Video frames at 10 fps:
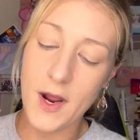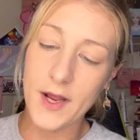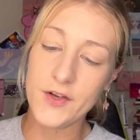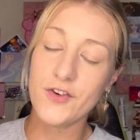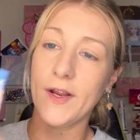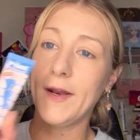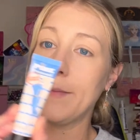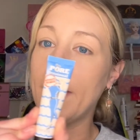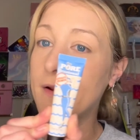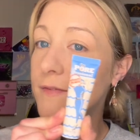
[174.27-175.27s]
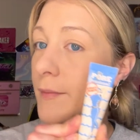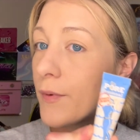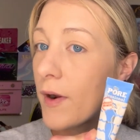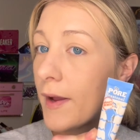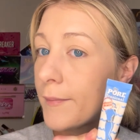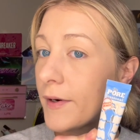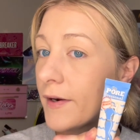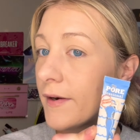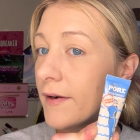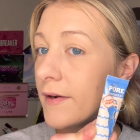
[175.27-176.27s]
Hydrating Benefit
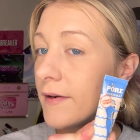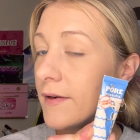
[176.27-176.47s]
Primer.